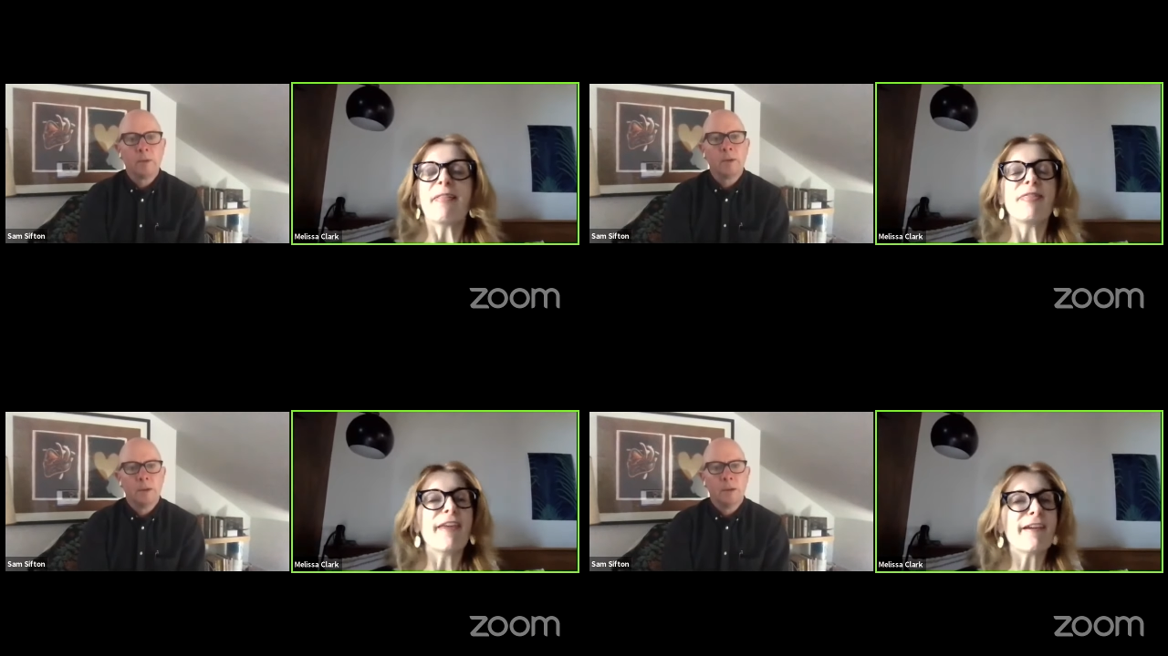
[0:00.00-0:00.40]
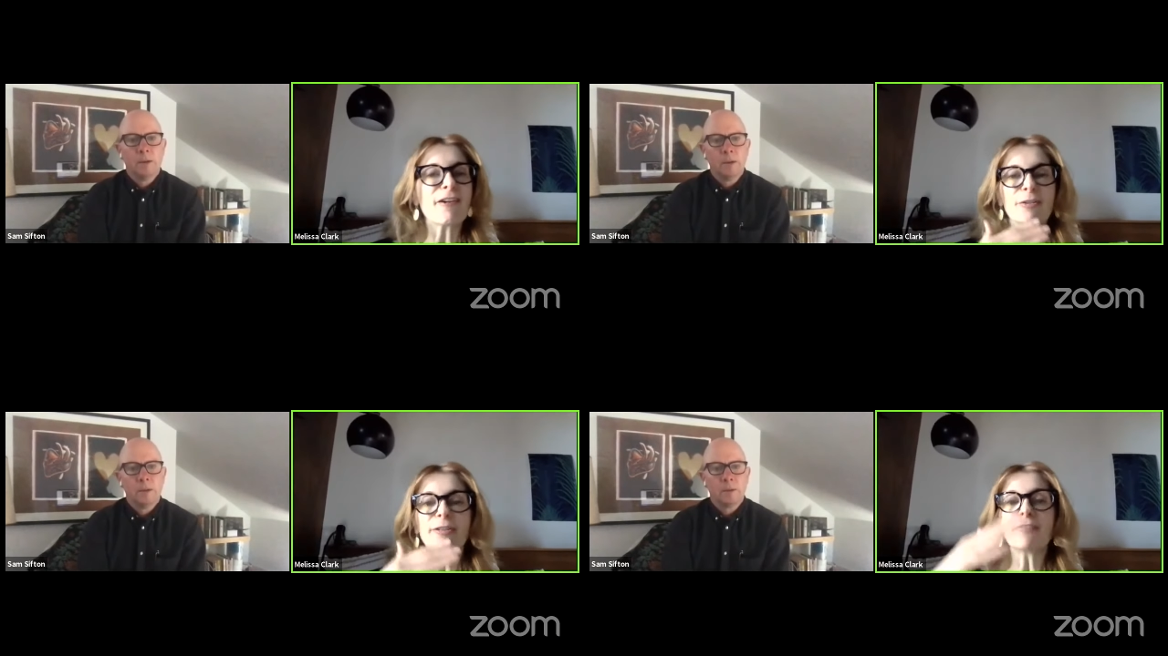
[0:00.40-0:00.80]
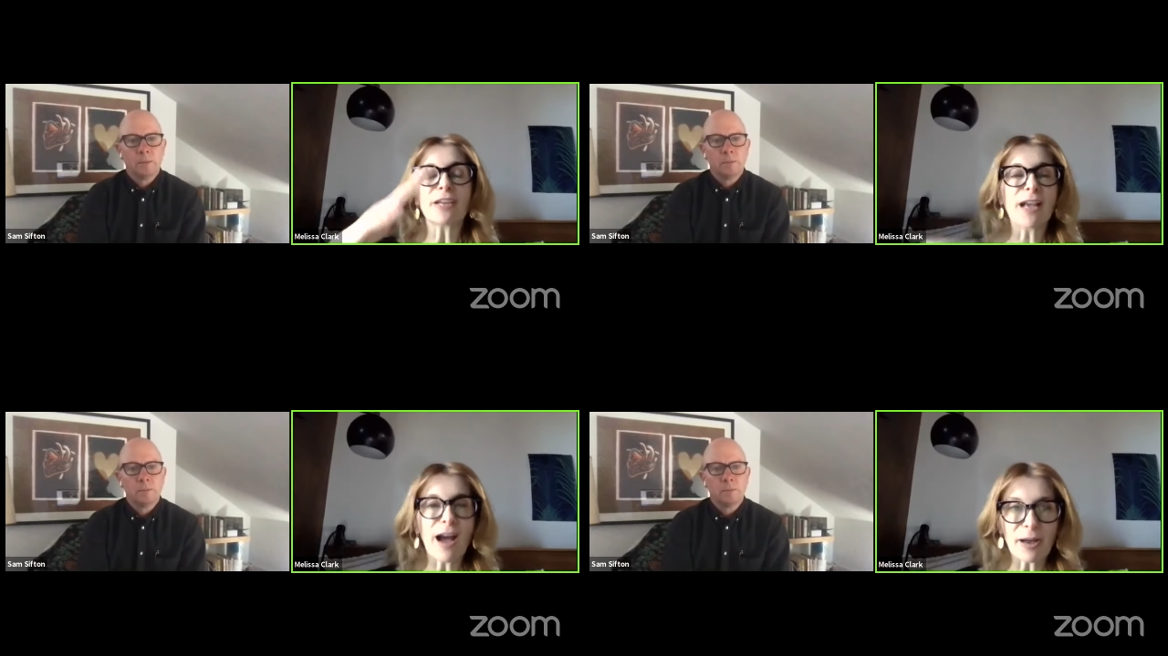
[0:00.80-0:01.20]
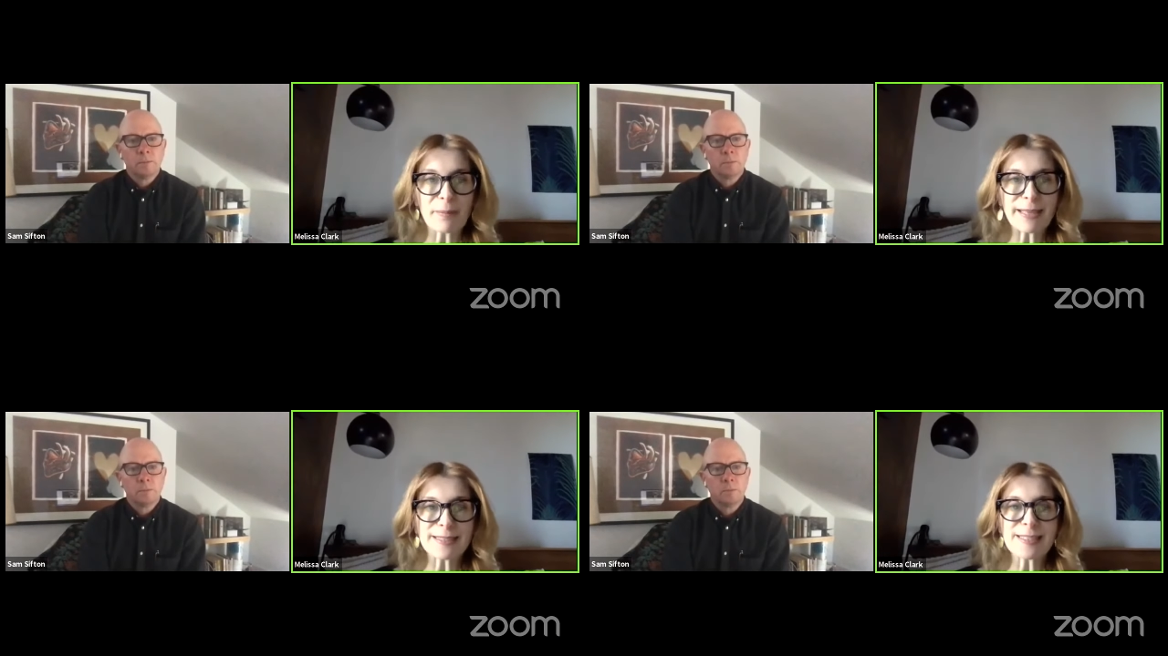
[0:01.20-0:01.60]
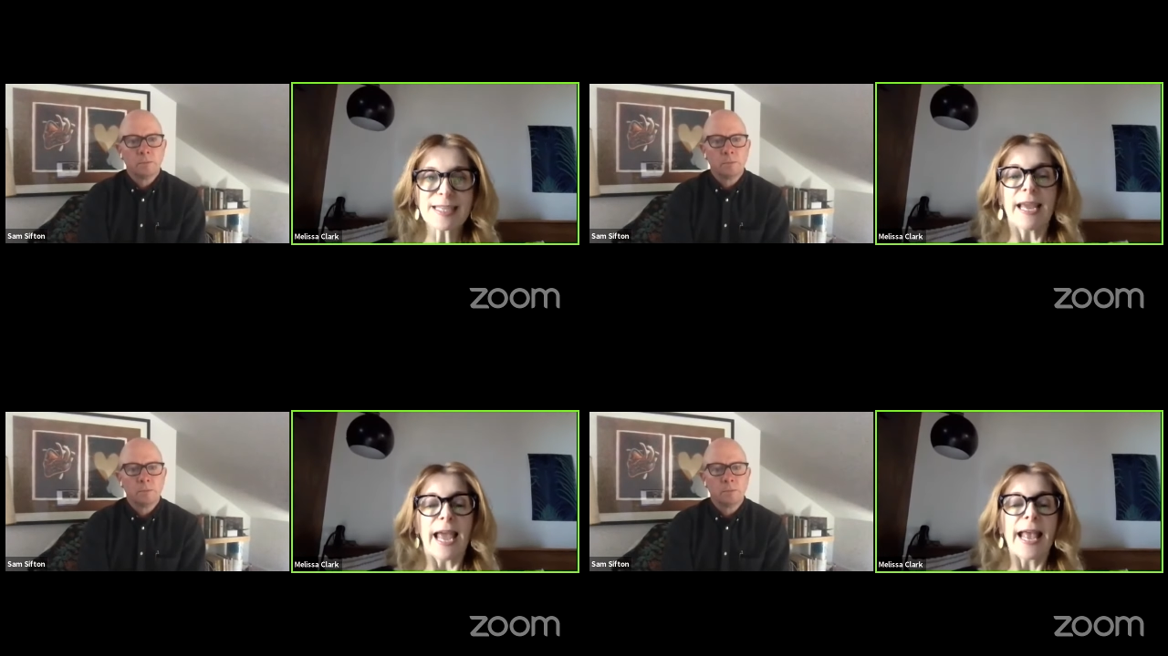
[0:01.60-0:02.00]
Speaker 1: They're leaving comments.
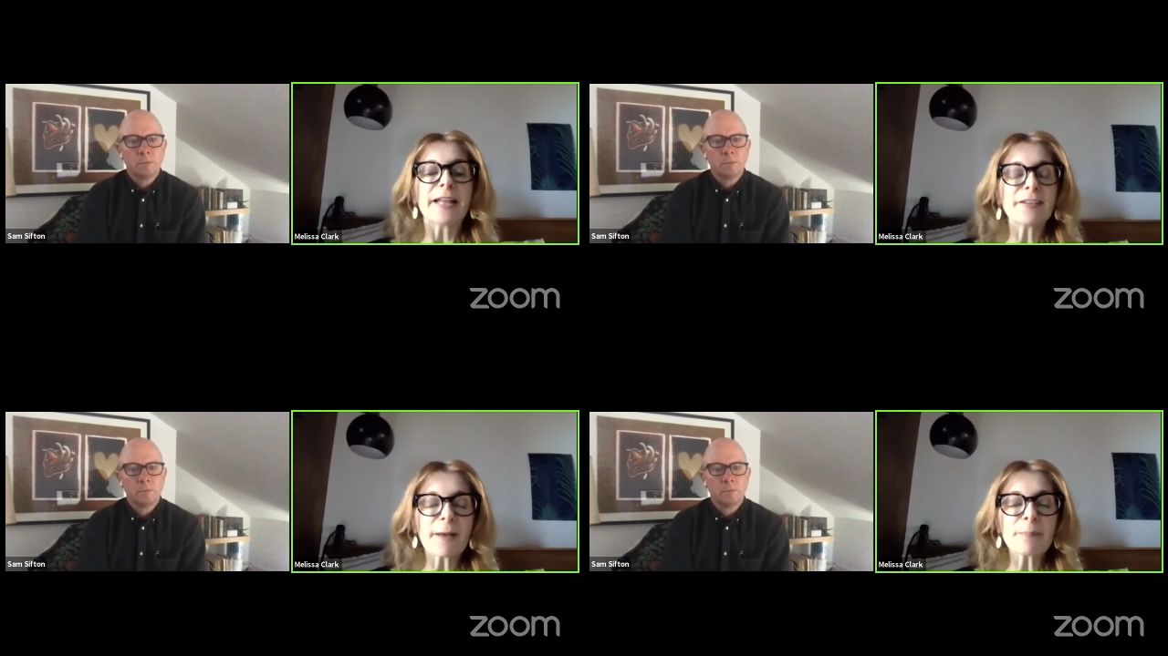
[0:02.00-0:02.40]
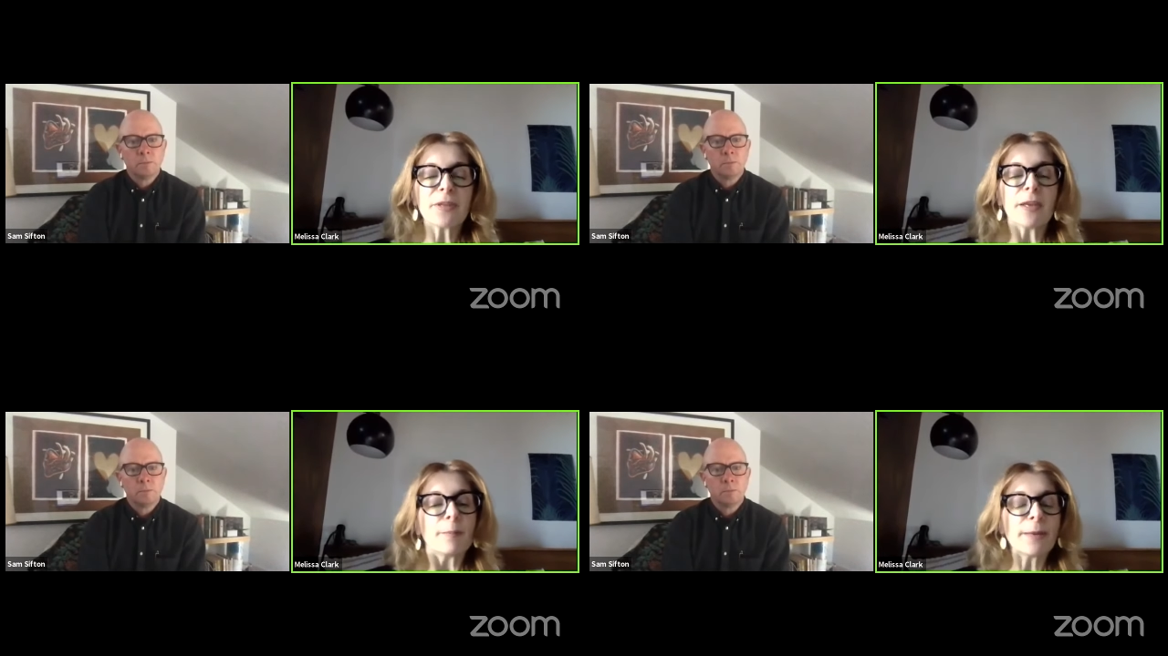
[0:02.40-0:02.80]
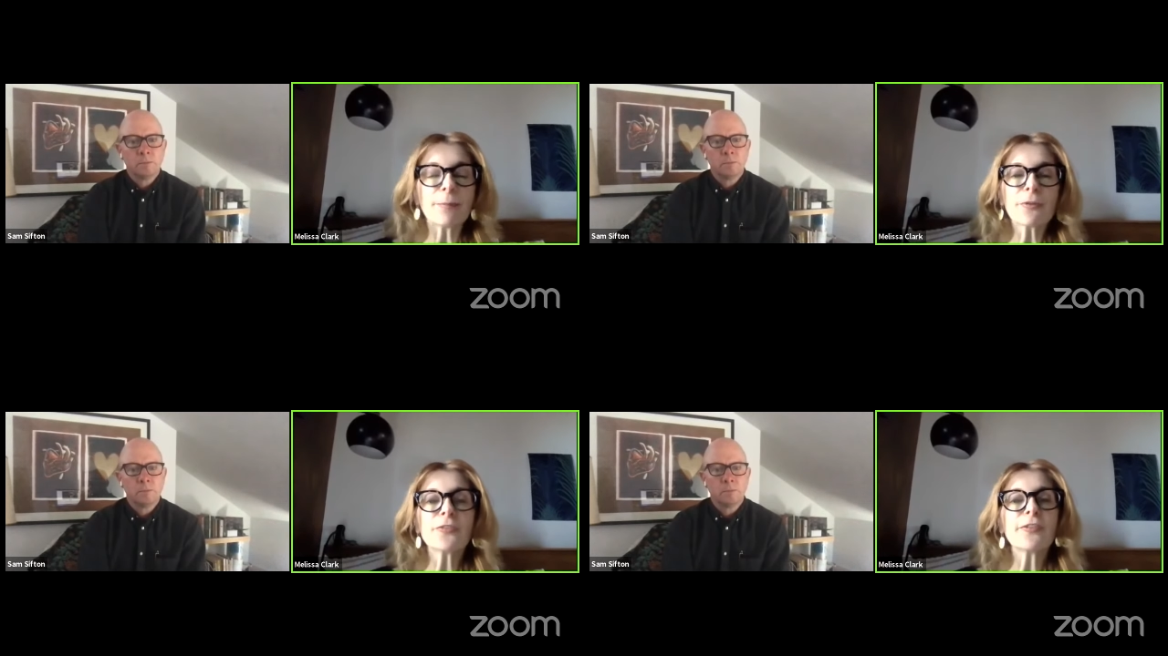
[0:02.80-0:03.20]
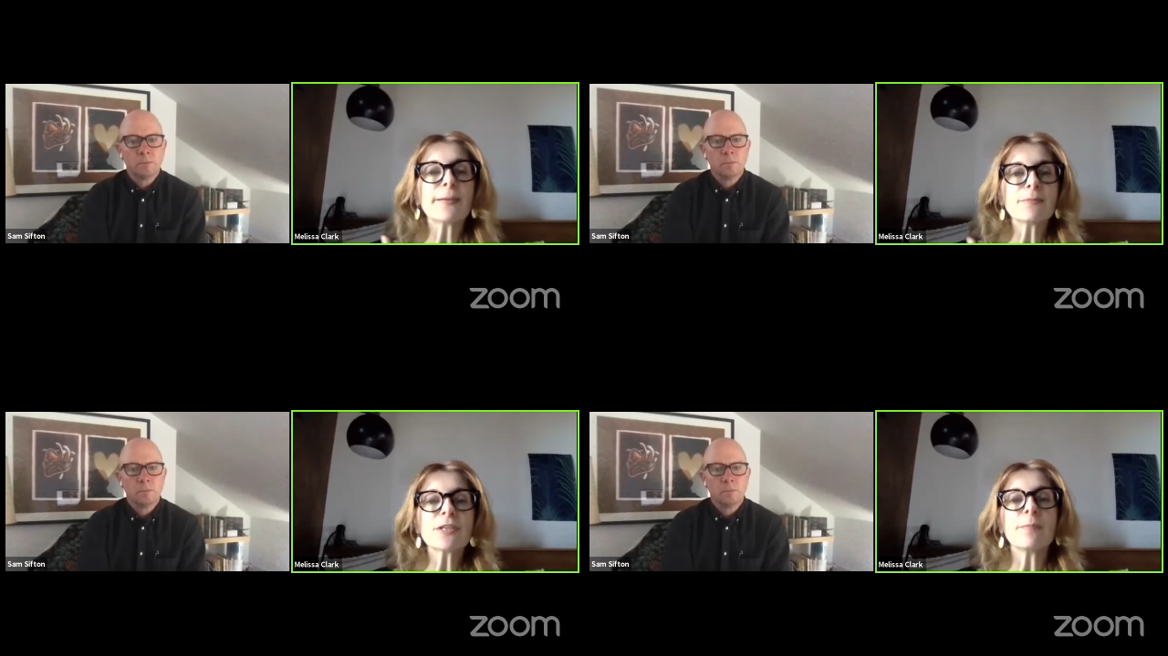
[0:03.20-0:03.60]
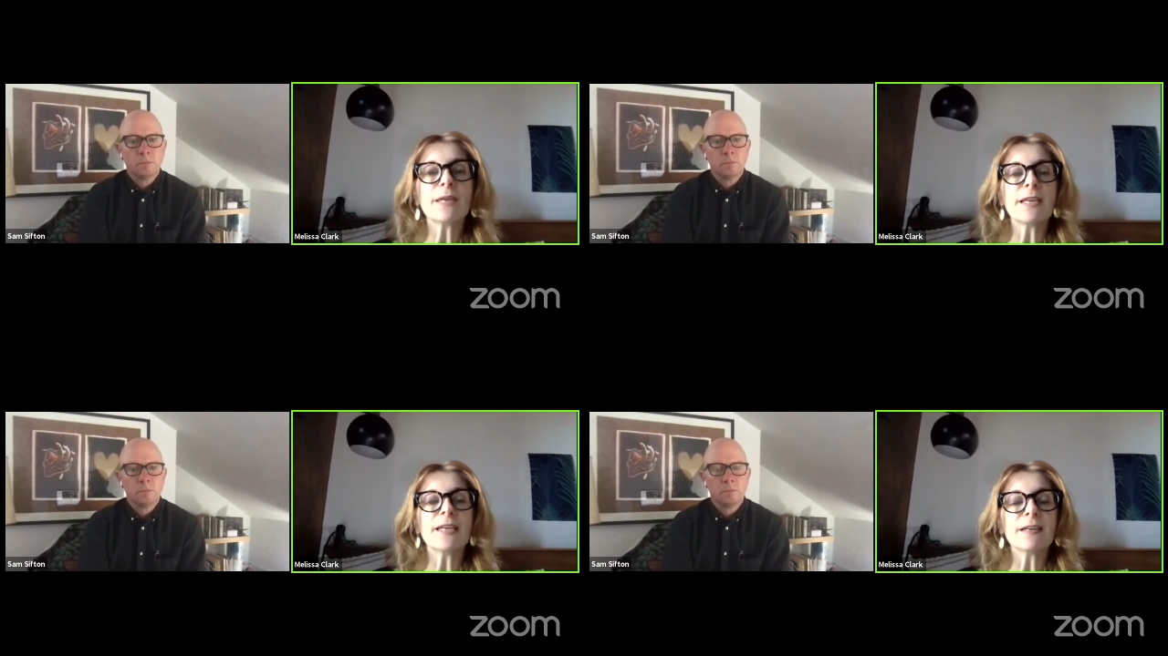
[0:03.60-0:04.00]
And um, people seem to
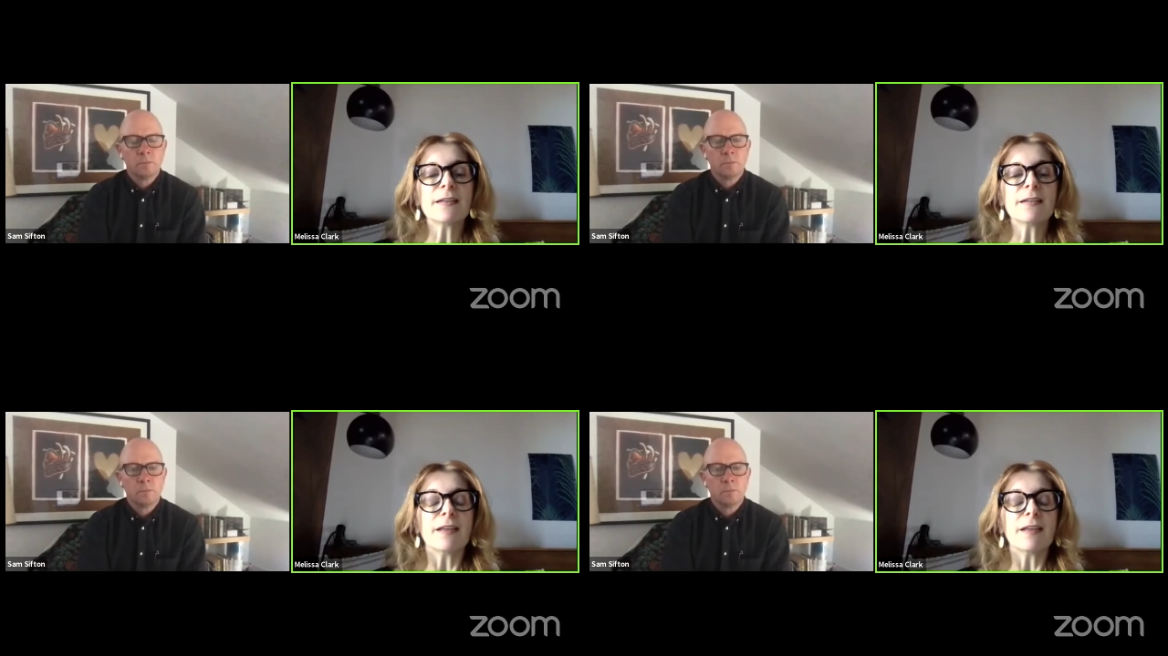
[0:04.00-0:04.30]
be,